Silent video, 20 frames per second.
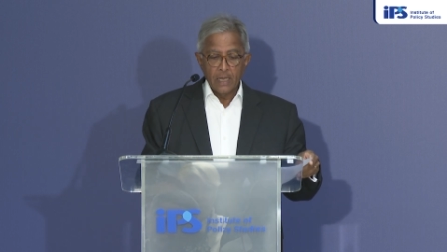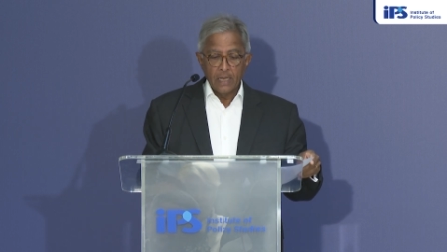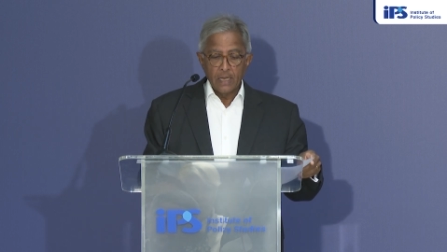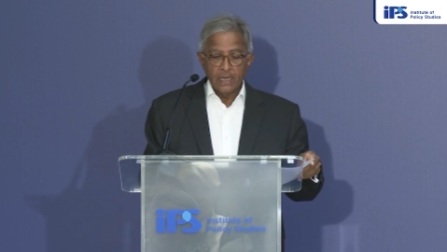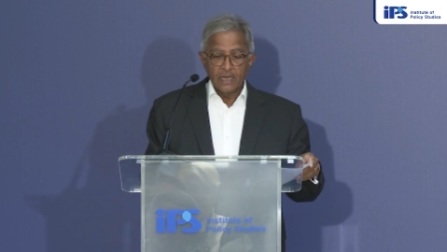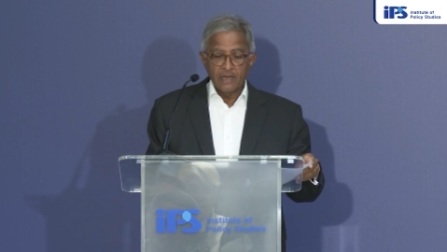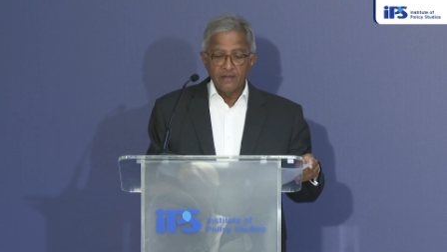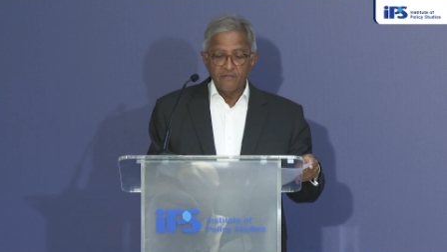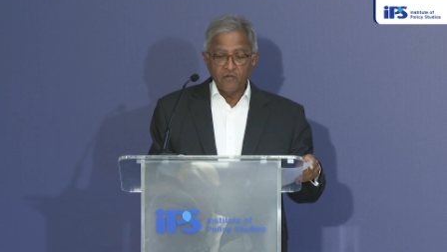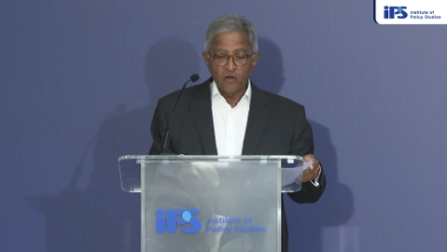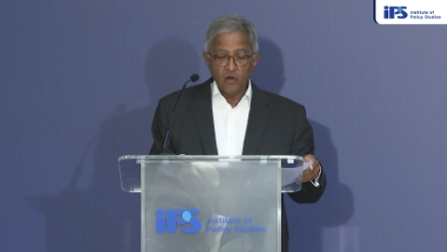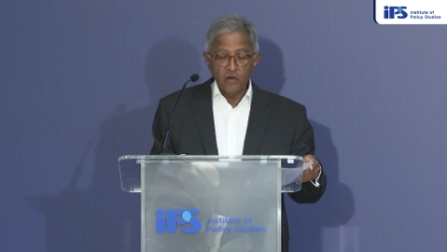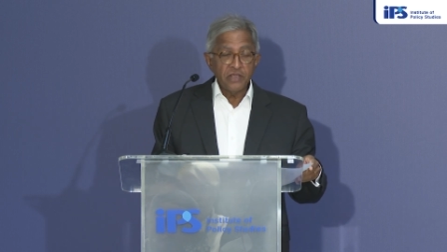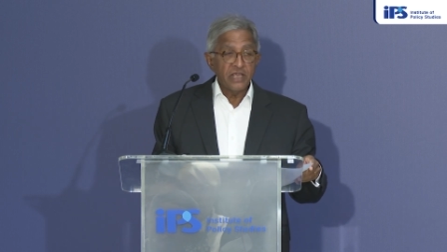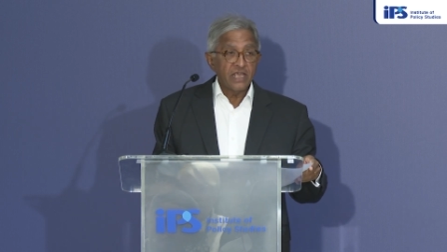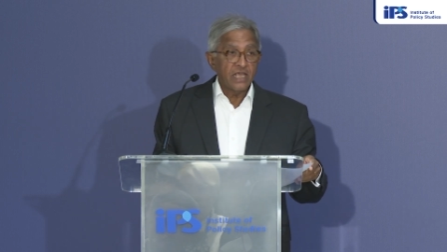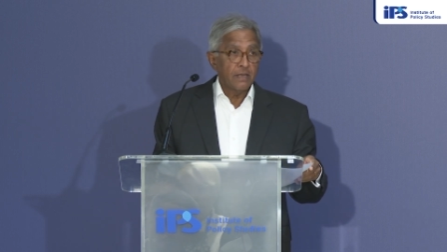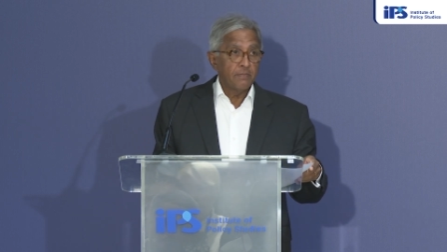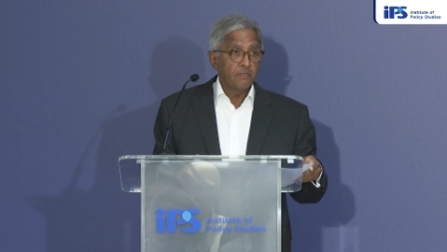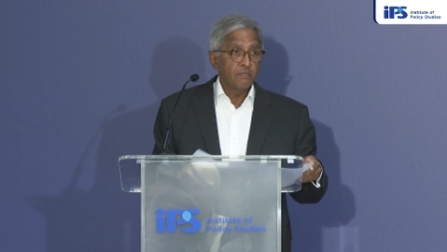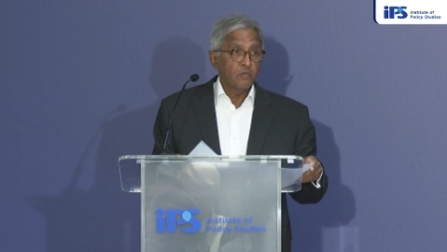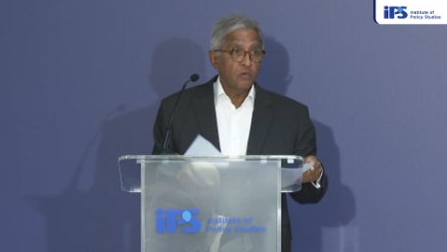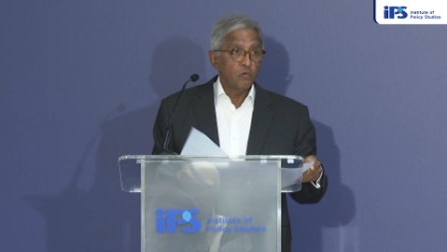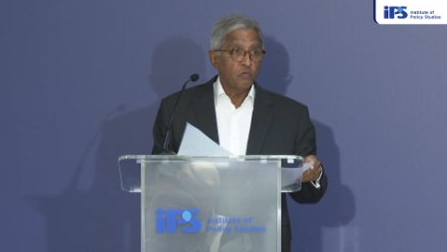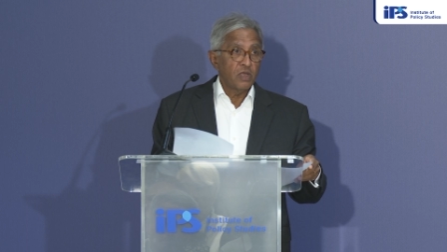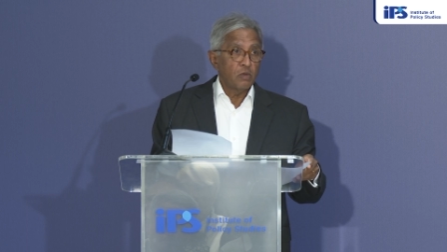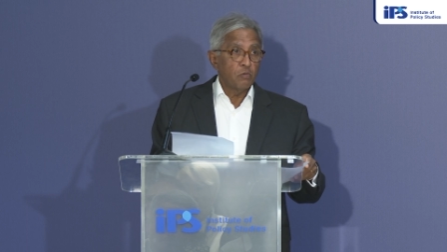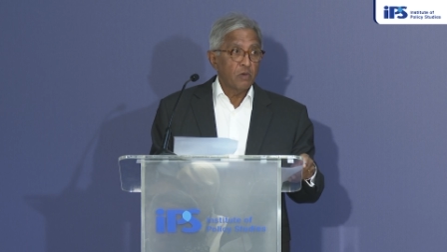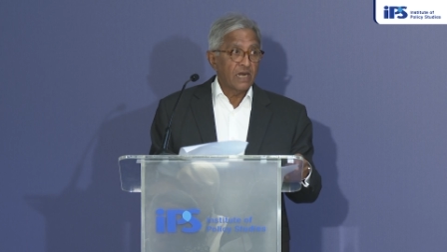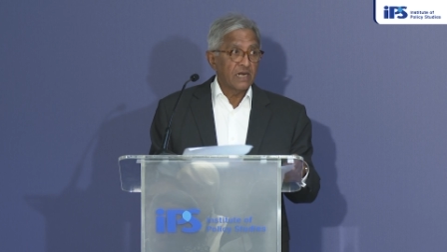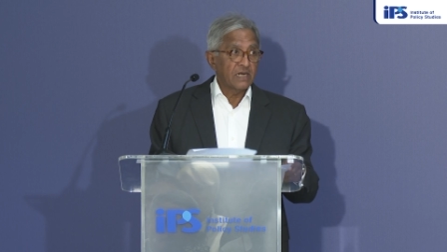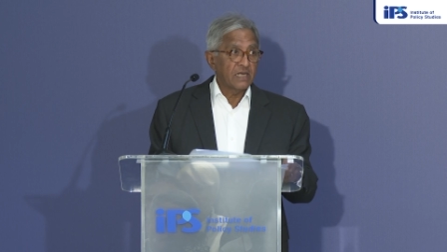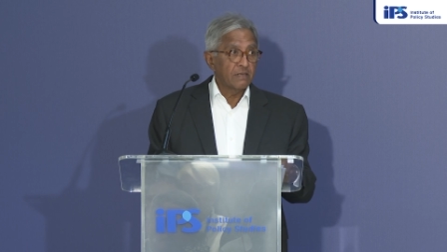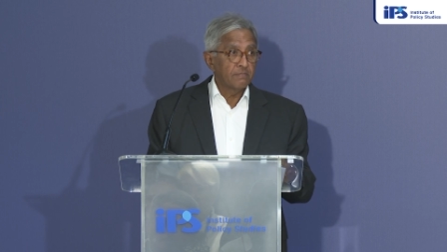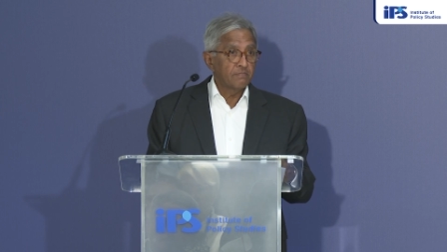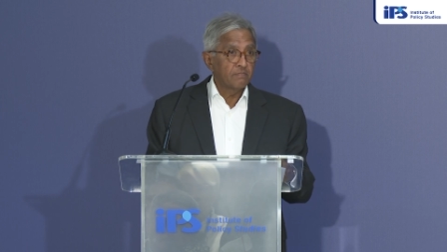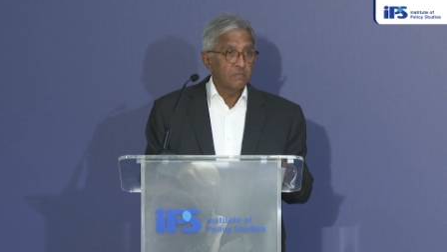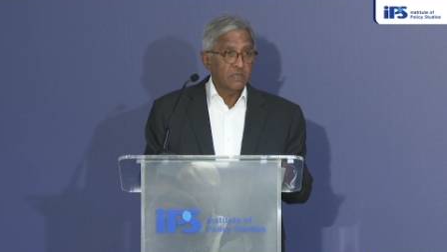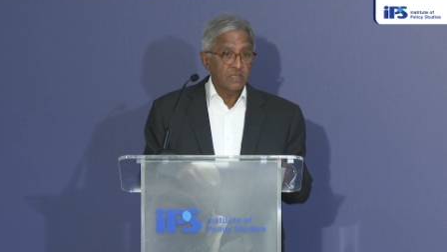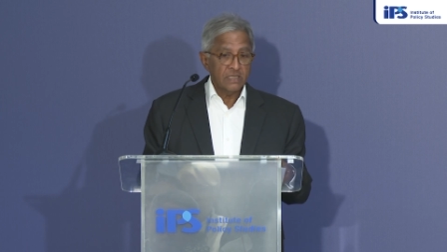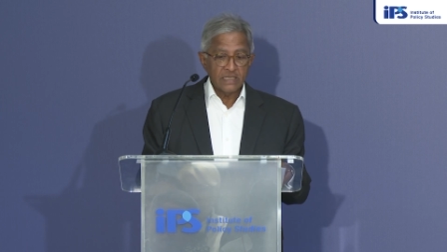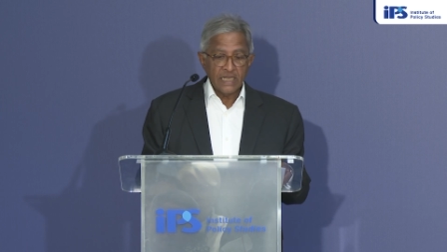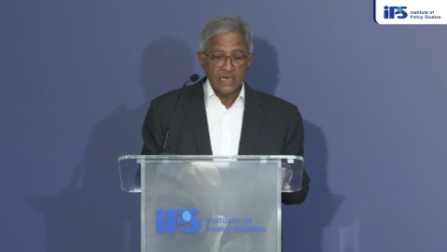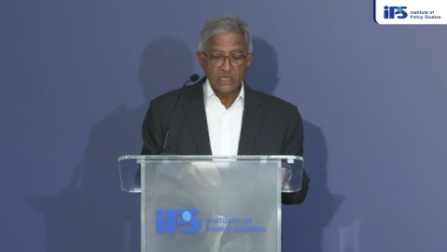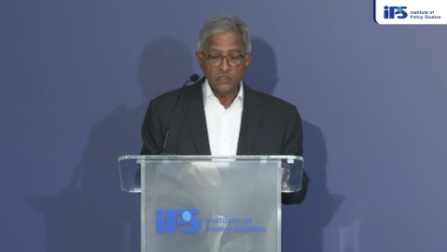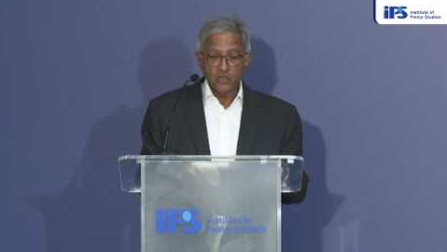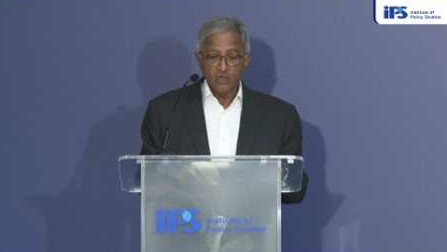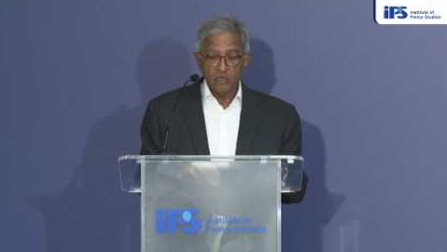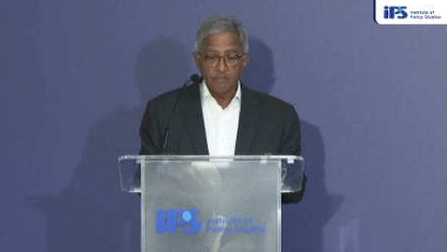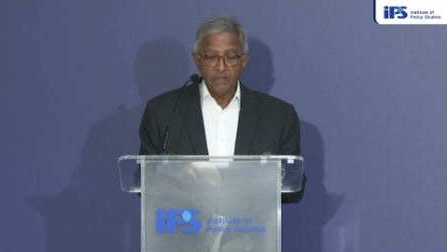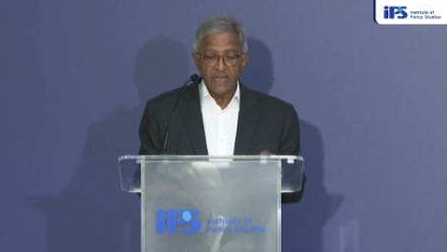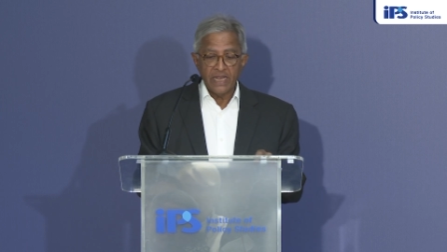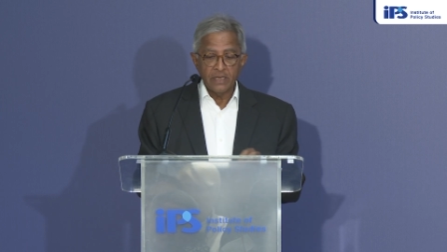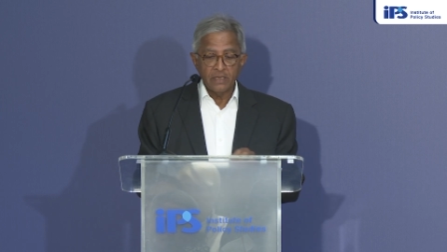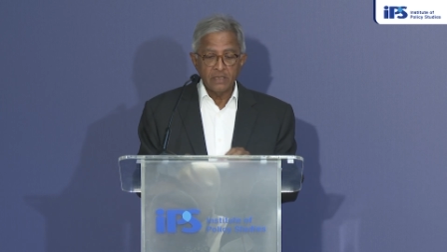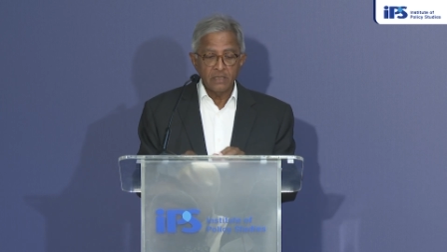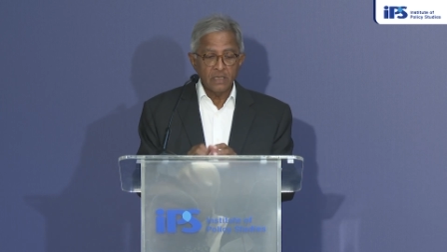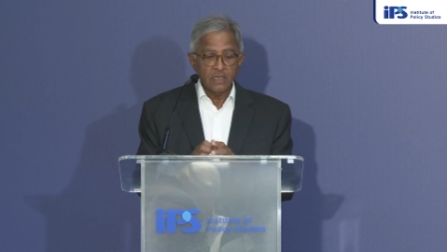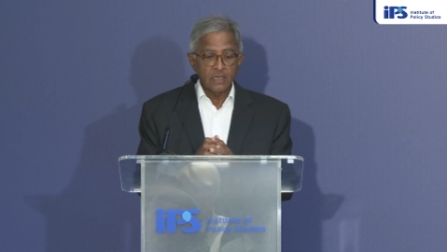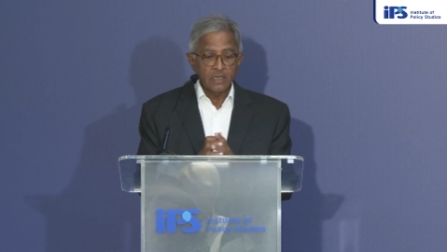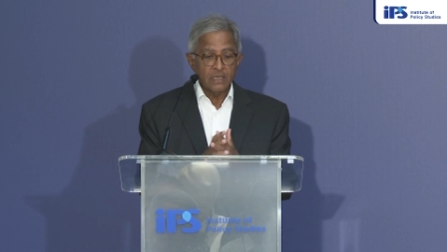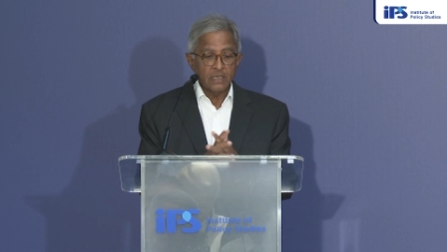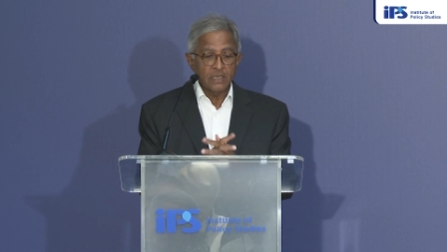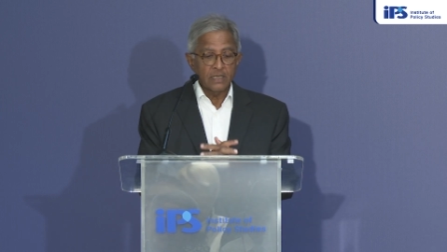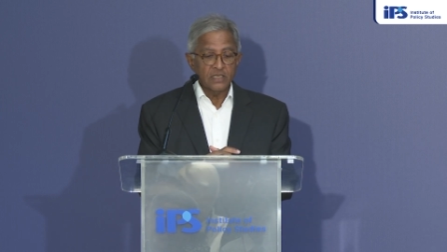Following him, we welcome Tan Chong Meng,